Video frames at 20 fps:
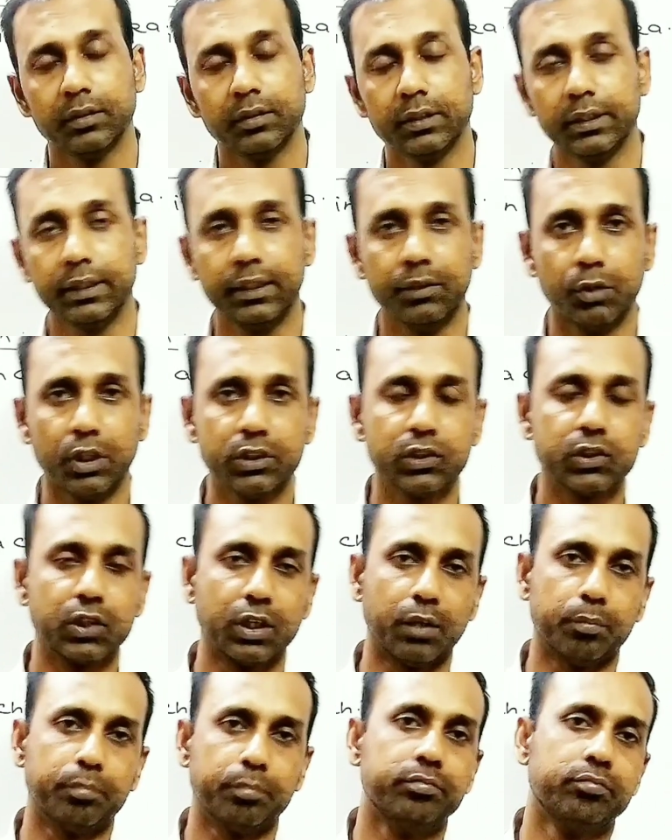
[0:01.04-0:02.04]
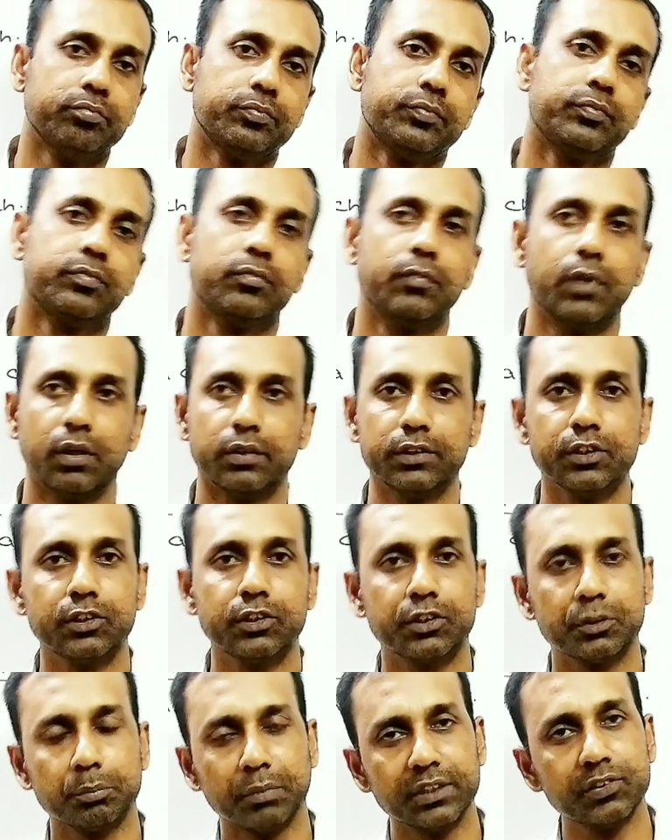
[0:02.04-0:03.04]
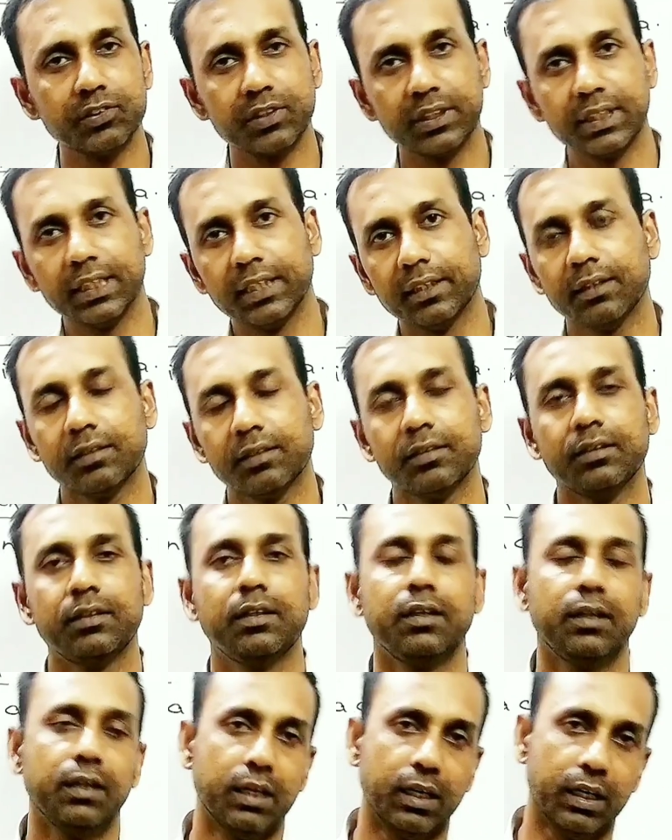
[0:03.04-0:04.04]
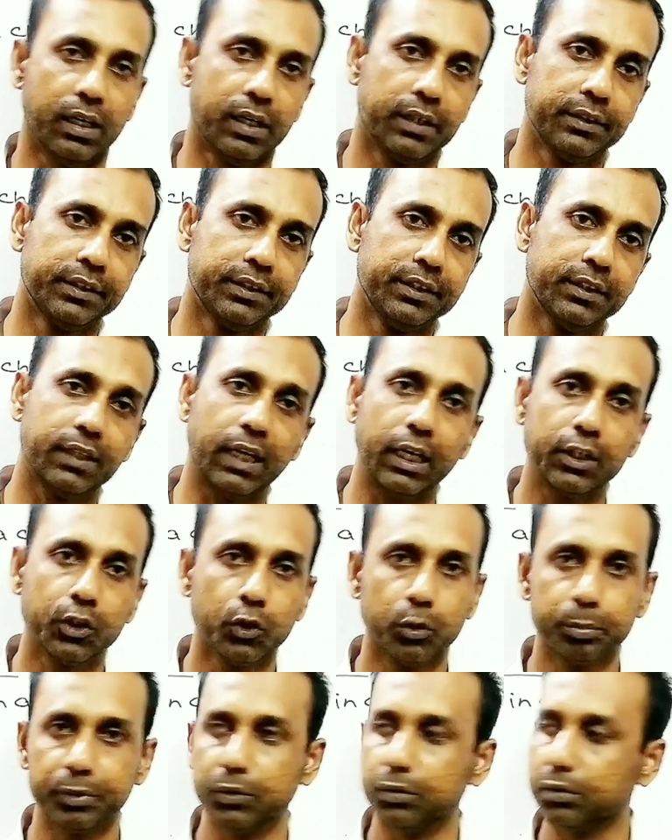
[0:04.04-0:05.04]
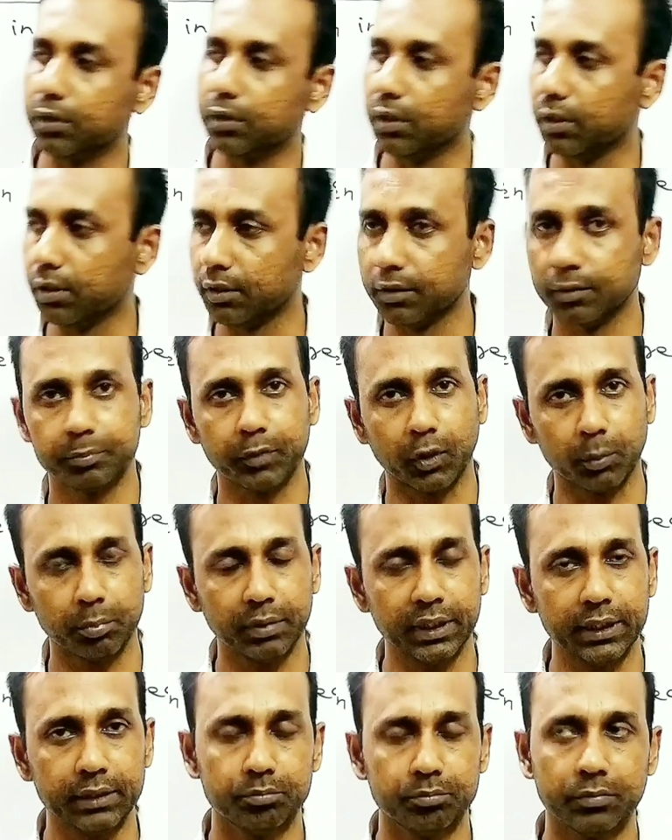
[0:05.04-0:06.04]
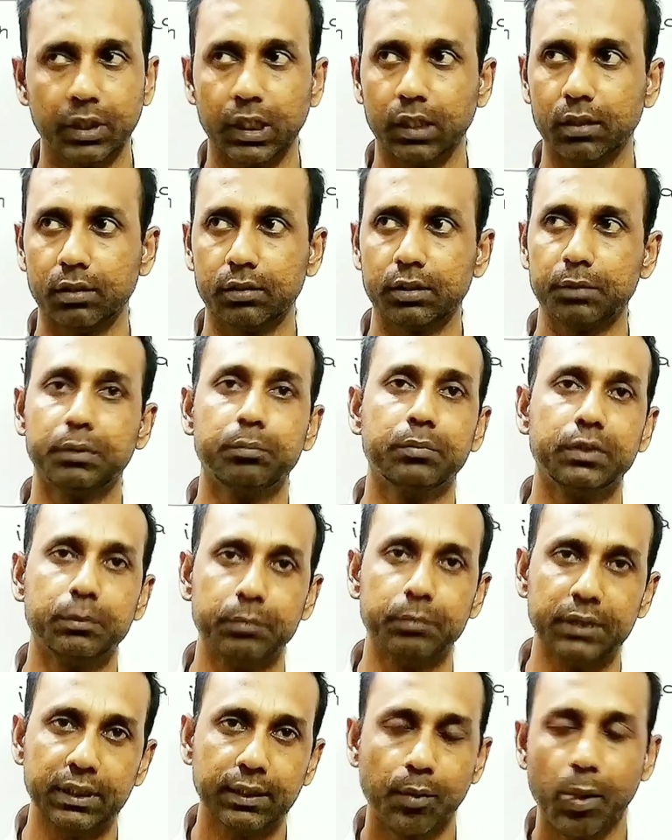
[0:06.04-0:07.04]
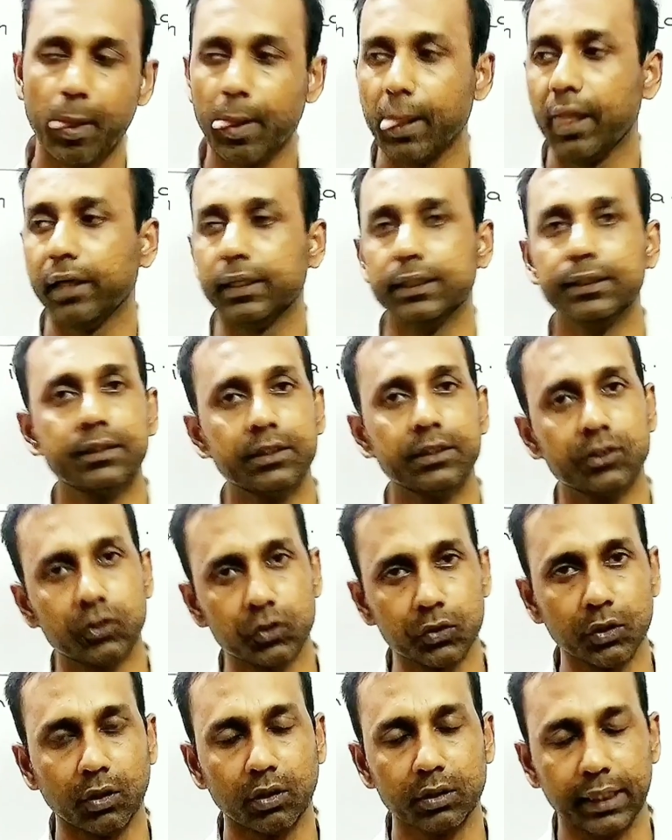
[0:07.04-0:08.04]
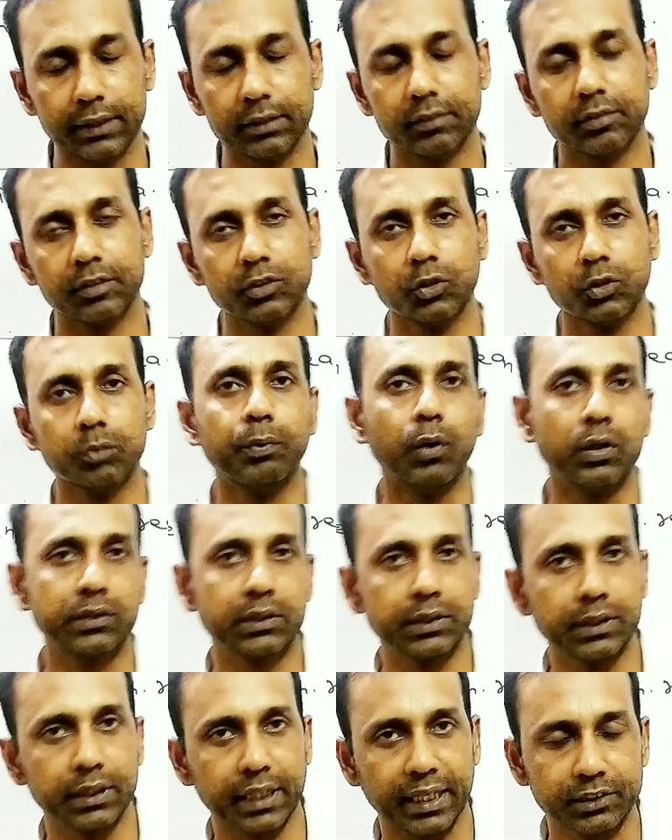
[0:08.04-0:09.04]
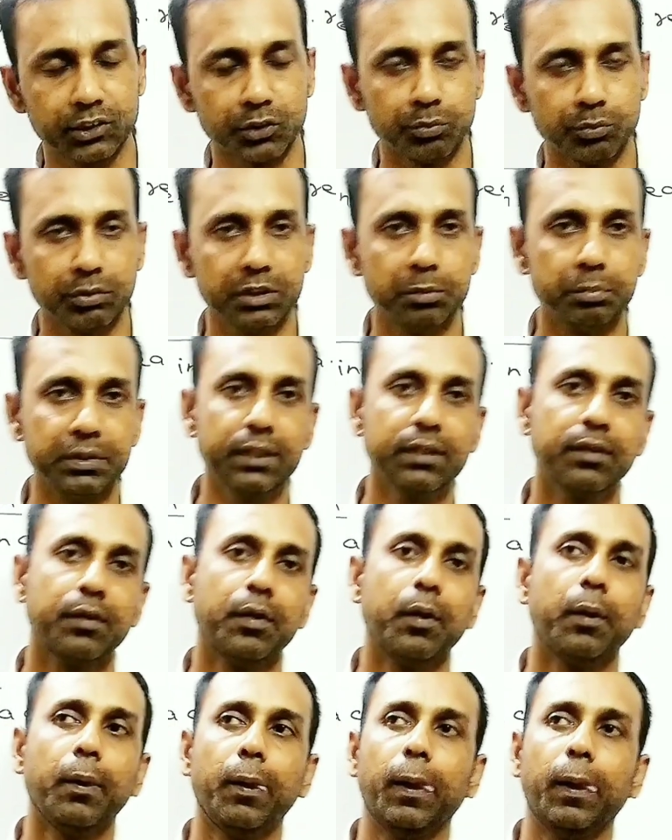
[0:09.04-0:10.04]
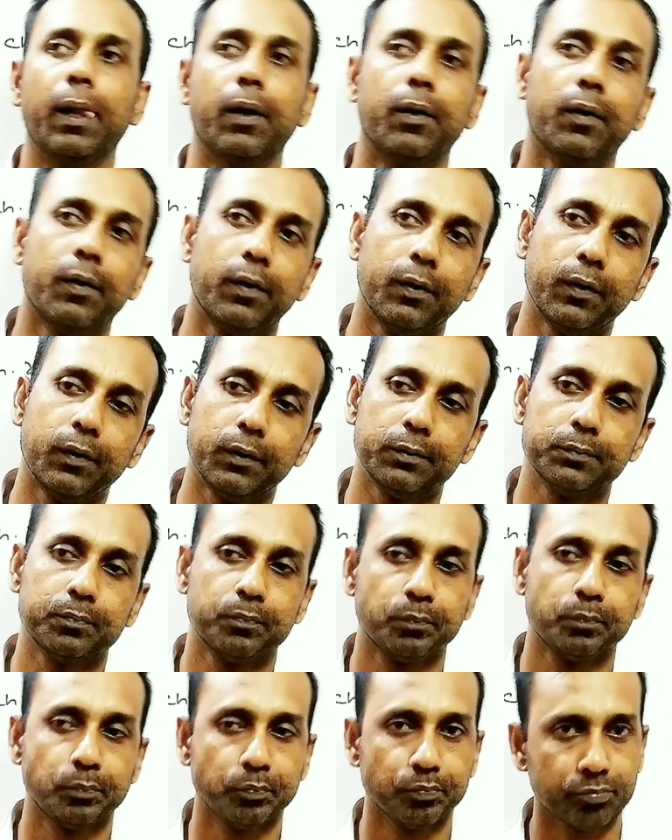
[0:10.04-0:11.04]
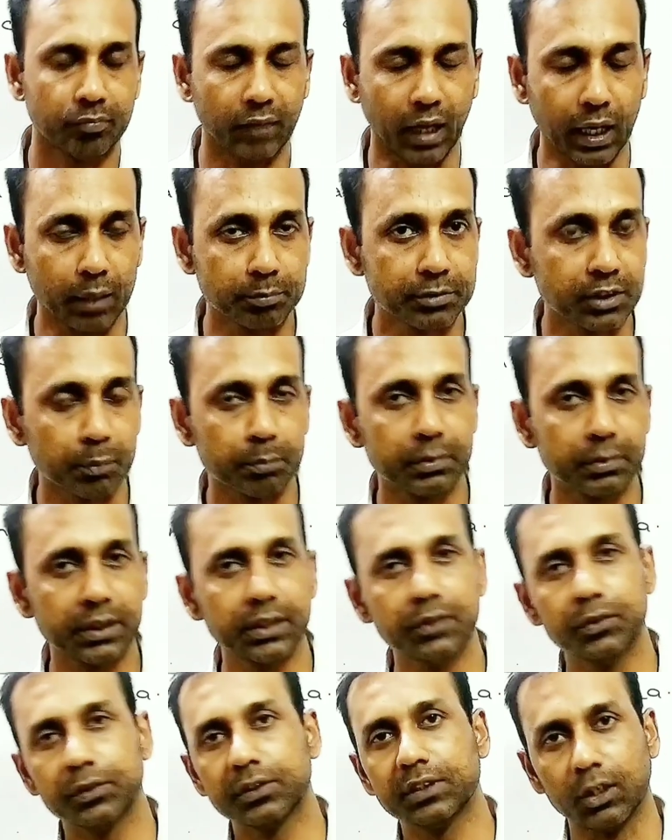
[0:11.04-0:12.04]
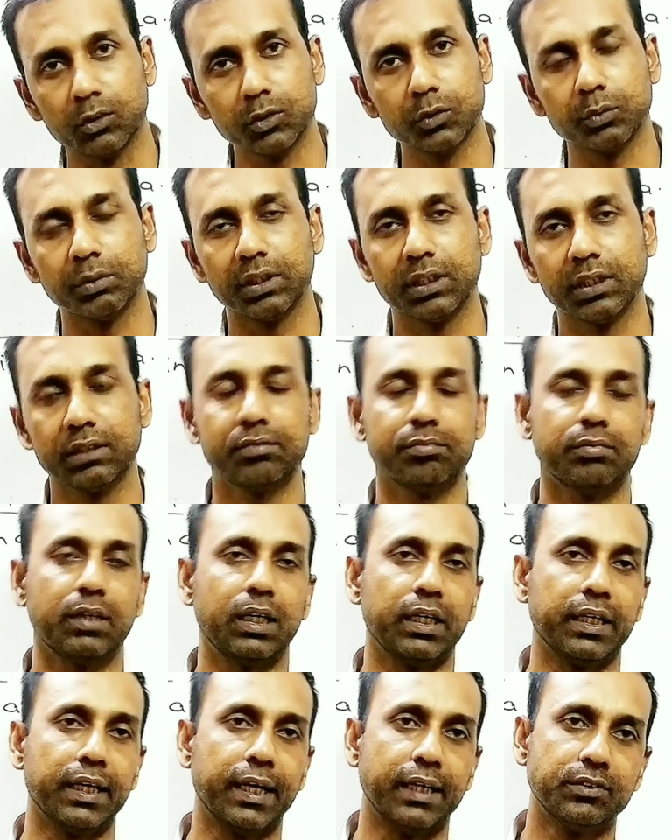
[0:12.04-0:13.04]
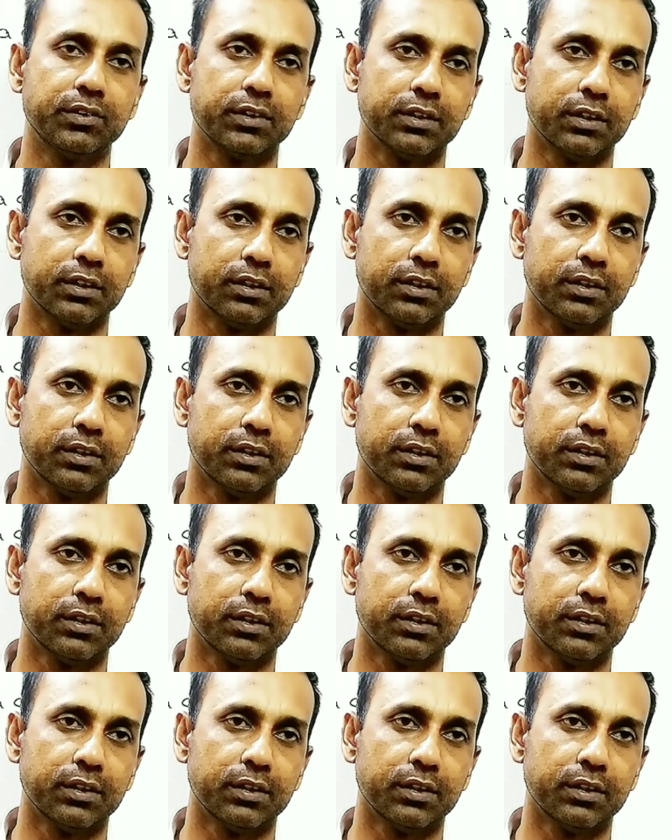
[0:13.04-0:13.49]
Hey, what's up? This is Madan here, and I hope you probably remember me. In case you don't, and this is your first interaction with me, I'm somebody who is down to earth and has, had